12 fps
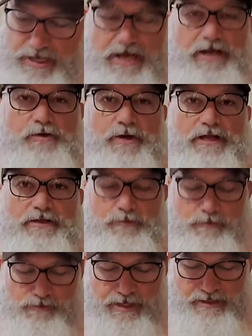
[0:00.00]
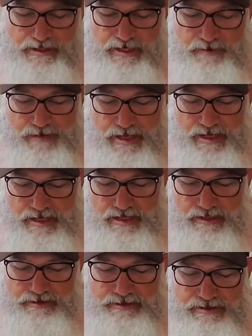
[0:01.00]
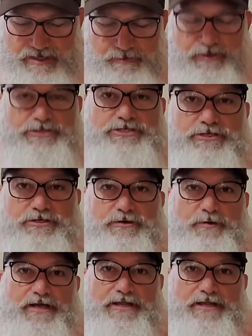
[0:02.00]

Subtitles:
how I quickly rigged it up. It's similar to the way